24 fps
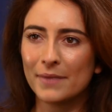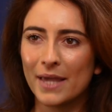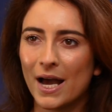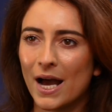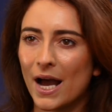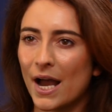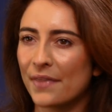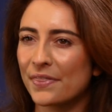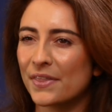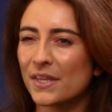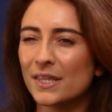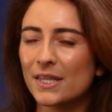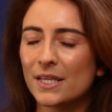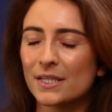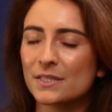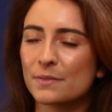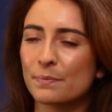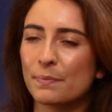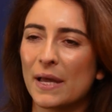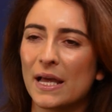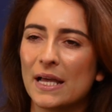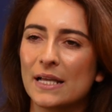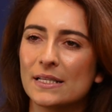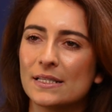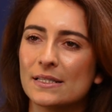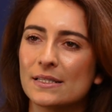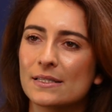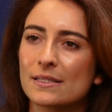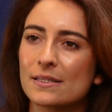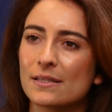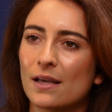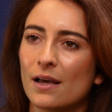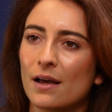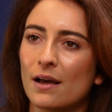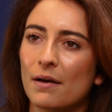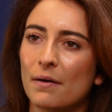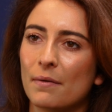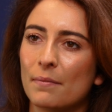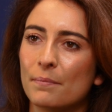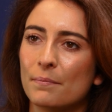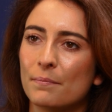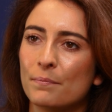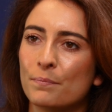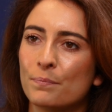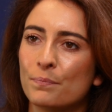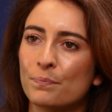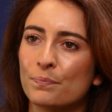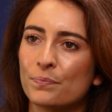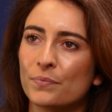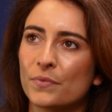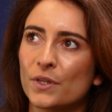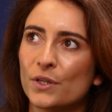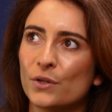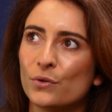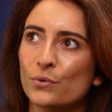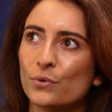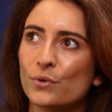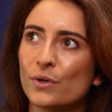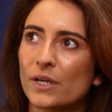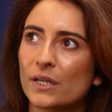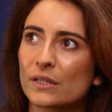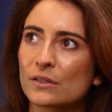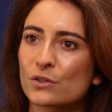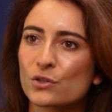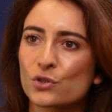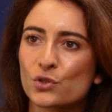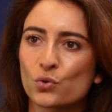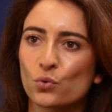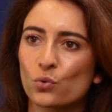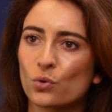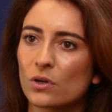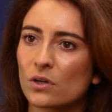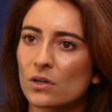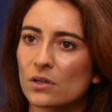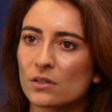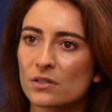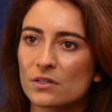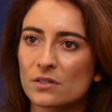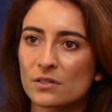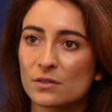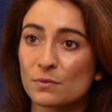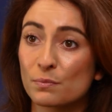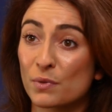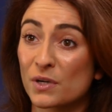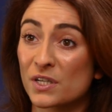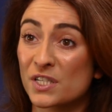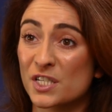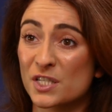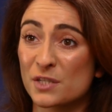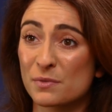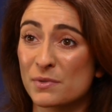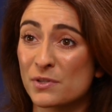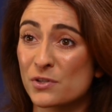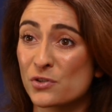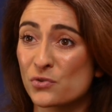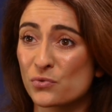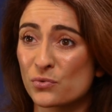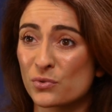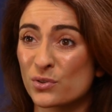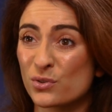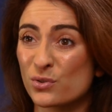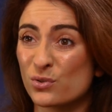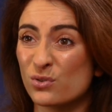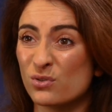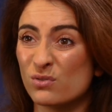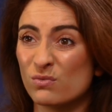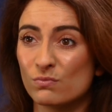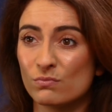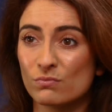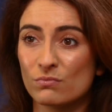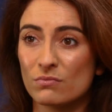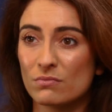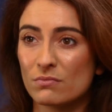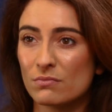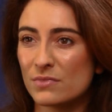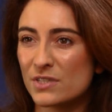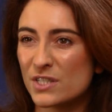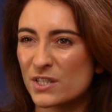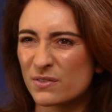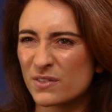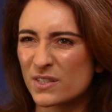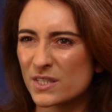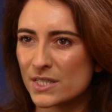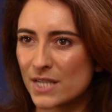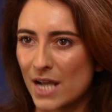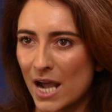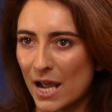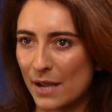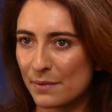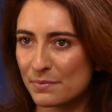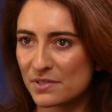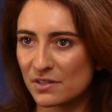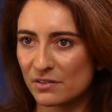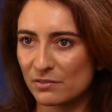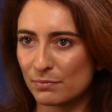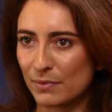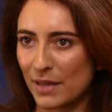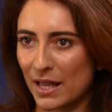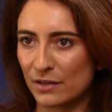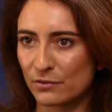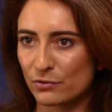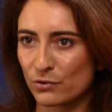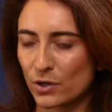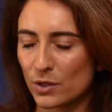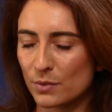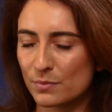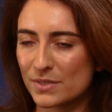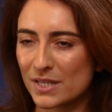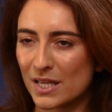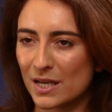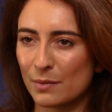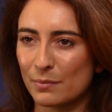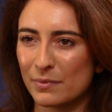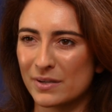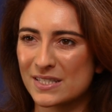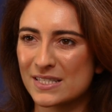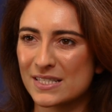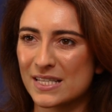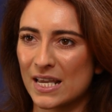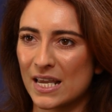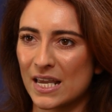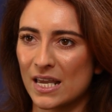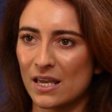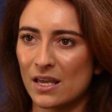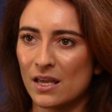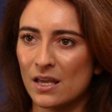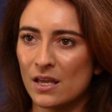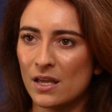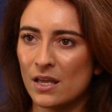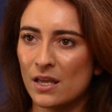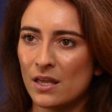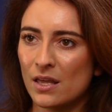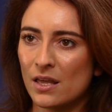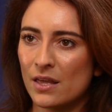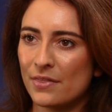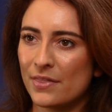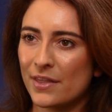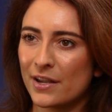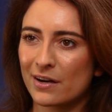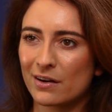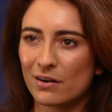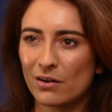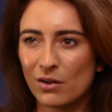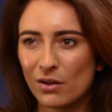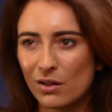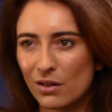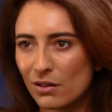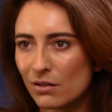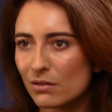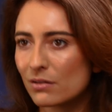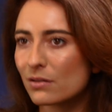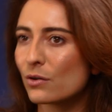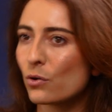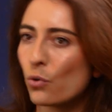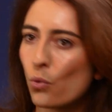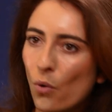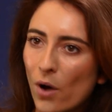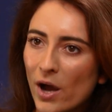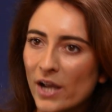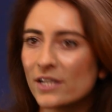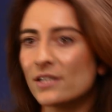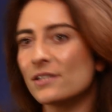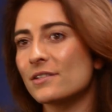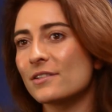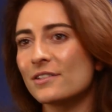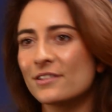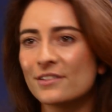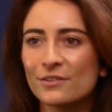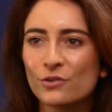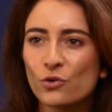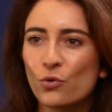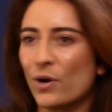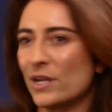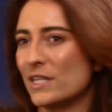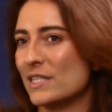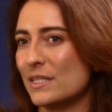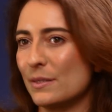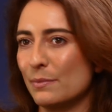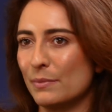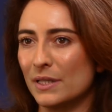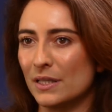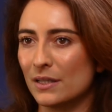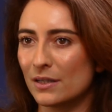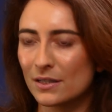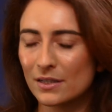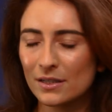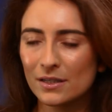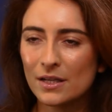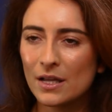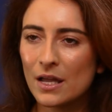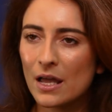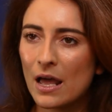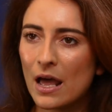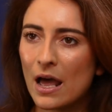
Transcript: Yeah, I think that depends. You can source participants through different types of platforms, and I must say they're all quite similar.